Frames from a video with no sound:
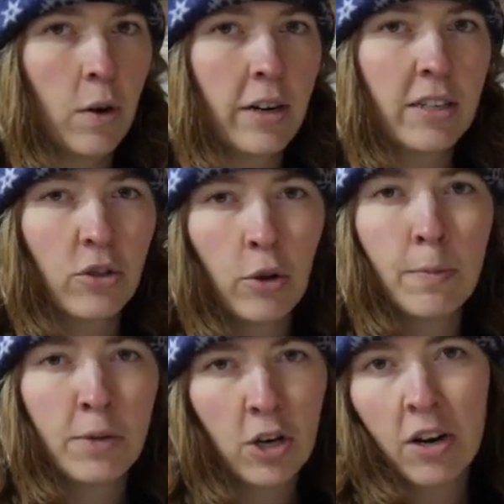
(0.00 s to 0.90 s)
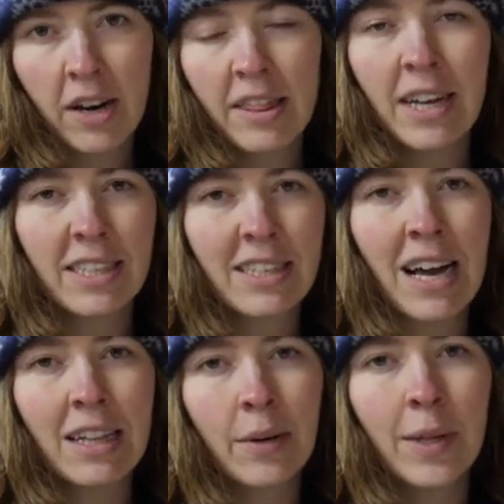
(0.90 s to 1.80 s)
work in sculpture and that's
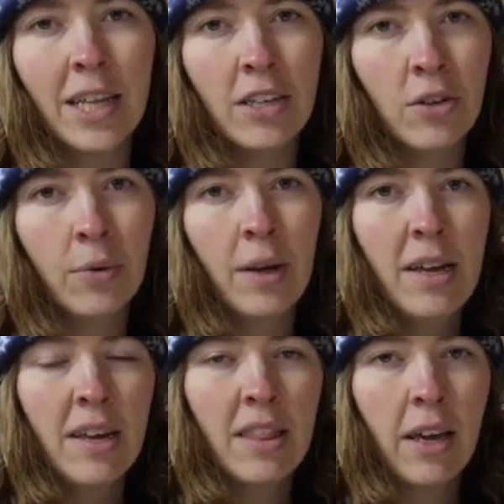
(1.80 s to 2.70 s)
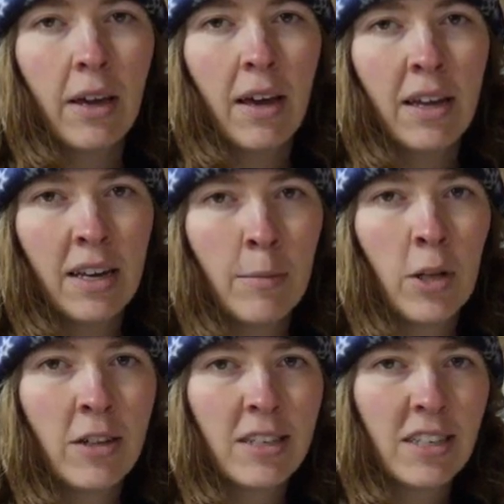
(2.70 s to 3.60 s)
exactly what they do. They enamel
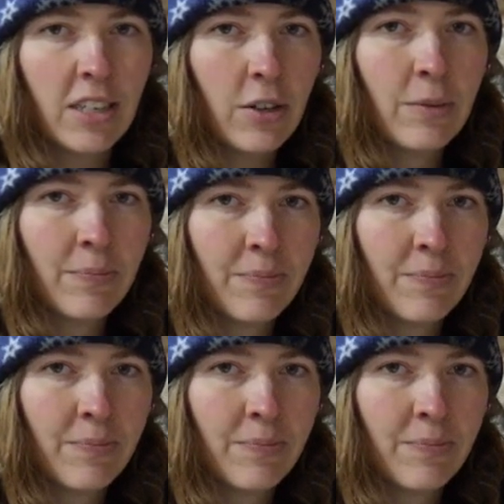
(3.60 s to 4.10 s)
on steel.